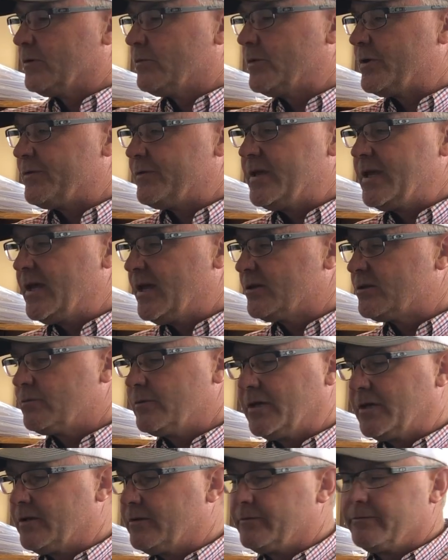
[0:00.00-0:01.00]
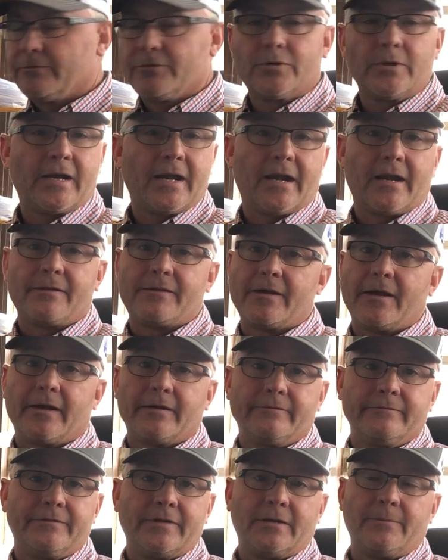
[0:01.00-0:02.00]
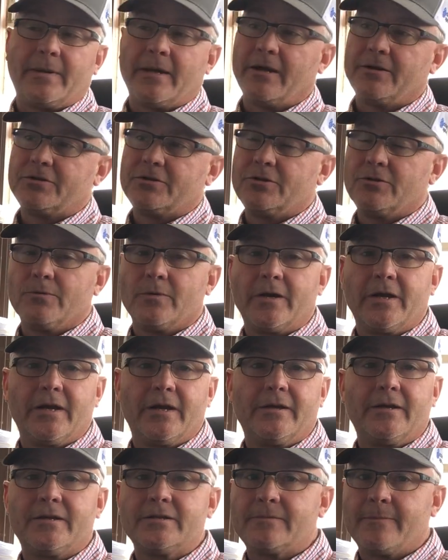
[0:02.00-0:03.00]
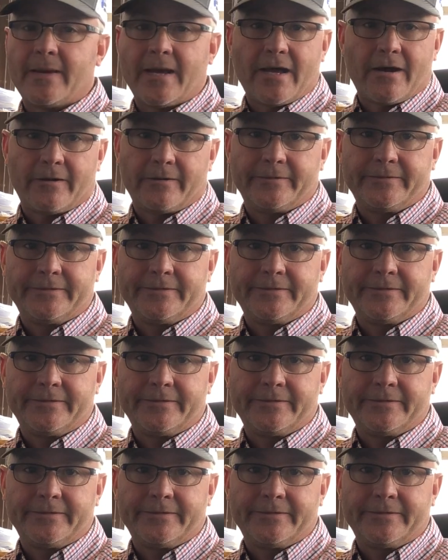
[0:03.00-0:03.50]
With this, we can treat anything. 50 pounds of urea, it doesn't matter.